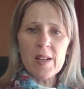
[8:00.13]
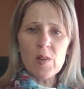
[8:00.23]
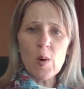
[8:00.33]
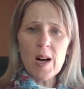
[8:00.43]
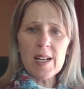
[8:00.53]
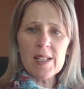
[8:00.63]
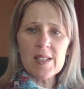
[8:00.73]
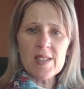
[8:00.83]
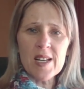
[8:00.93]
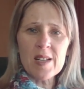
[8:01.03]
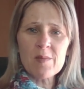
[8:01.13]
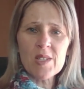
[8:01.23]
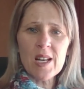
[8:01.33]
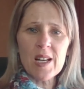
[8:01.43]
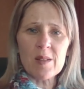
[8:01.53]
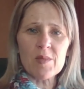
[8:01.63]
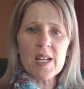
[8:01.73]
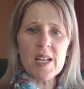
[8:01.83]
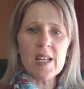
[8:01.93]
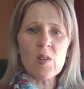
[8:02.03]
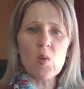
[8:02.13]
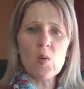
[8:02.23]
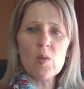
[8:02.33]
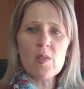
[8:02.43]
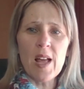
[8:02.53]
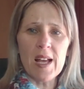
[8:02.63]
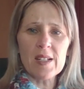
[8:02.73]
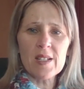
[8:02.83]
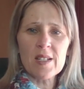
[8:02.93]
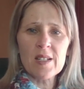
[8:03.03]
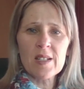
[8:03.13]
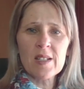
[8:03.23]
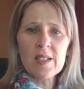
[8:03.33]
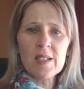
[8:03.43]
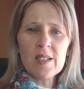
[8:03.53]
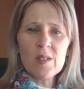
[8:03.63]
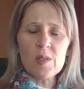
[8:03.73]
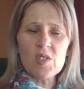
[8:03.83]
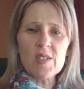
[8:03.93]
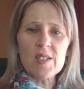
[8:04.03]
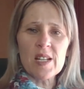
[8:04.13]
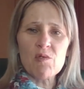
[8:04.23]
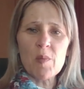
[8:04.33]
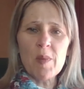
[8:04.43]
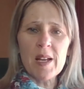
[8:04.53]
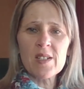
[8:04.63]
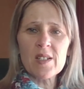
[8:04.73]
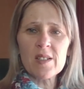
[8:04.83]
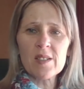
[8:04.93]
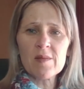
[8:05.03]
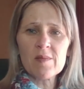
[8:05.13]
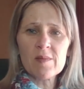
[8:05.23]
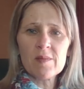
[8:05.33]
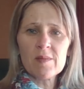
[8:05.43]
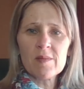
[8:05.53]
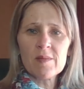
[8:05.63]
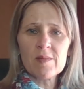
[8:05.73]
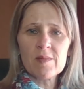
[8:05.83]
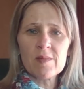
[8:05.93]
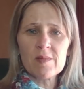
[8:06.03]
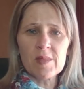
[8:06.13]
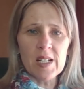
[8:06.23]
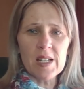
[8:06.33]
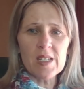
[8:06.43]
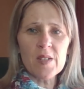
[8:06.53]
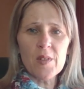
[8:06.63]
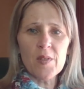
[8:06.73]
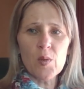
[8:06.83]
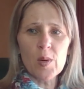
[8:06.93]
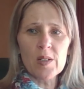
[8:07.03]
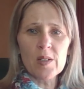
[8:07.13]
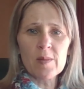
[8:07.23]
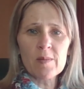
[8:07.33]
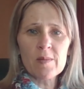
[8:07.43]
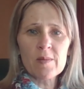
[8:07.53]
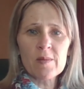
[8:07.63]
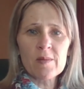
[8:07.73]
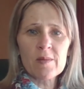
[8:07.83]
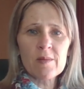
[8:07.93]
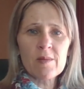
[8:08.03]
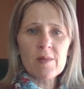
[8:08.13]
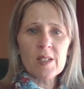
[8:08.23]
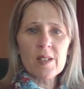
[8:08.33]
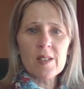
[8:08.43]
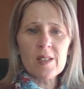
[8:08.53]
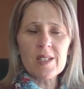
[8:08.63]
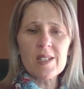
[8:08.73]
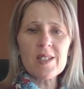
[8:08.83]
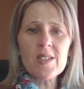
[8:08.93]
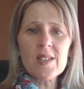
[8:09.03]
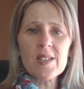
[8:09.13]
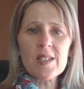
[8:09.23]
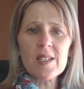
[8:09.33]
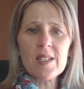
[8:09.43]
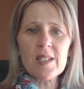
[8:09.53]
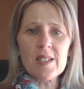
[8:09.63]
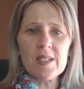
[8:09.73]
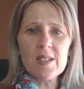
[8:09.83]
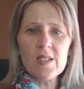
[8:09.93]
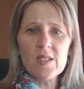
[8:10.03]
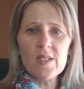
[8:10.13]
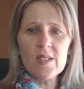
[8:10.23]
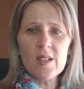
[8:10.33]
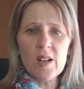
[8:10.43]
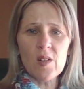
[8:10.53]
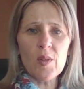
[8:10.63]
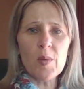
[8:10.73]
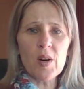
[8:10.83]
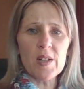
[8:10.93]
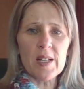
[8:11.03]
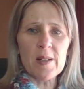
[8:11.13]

while at the same time taking all that which is detrimental, negative, if you will, the dis-ease of the body,